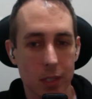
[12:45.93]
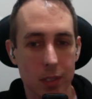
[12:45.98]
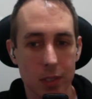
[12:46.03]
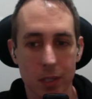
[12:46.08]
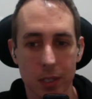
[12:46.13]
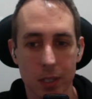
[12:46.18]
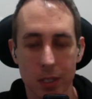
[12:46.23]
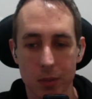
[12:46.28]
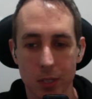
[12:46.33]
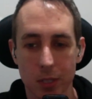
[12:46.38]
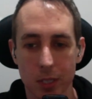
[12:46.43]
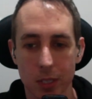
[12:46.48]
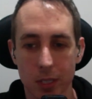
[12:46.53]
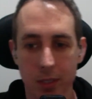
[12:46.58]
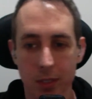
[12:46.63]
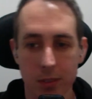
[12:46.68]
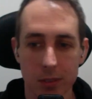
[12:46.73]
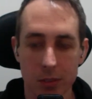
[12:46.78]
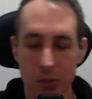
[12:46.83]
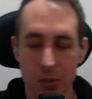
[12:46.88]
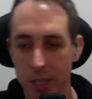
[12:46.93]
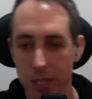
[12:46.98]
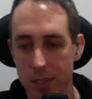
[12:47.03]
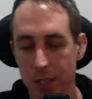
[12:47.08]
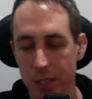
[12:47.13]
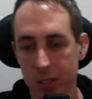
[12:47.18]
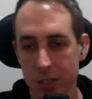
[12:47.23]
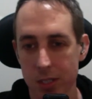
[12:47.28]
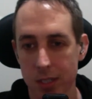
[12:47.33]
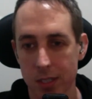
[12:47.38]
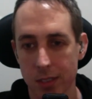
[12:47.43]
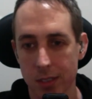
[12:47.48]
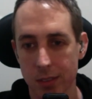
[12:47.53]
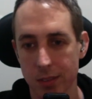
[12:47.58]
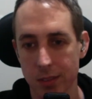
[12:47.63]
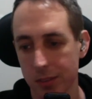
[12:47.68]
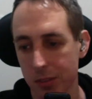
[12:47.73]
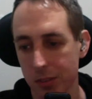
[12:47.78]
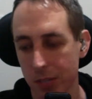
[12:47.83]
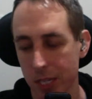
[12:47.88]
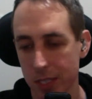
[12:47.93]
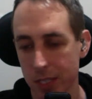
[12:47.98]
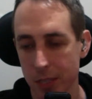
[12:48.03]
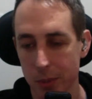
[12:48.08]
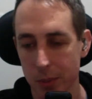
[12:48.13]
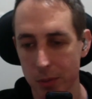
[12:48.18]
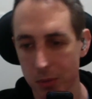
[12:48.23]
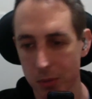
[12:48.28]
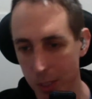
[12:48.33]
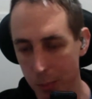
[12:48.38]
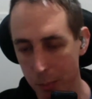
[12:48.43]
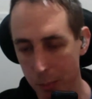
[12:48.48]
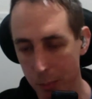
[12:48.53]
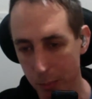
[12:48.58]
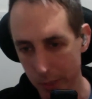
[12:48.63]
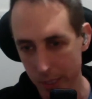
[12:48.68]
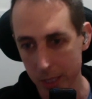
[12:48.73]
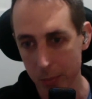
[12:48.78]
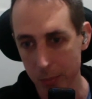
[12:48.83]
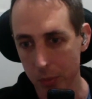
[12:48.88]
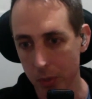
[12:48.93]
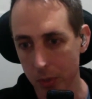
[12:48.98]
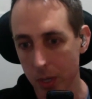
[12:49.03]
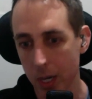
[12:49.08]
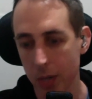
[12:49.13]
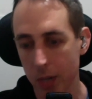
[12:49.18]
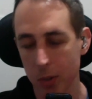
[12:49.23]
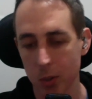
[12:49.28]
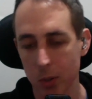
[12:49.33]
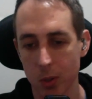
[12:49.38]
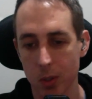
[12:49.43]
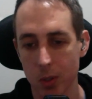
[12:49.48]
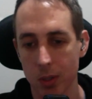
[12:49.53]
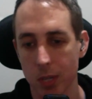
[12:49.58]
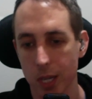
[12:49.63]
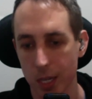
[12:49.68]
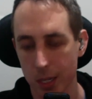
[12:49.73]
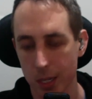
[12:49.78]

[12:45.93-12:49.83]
So I can really transition in and create something really big and bright, or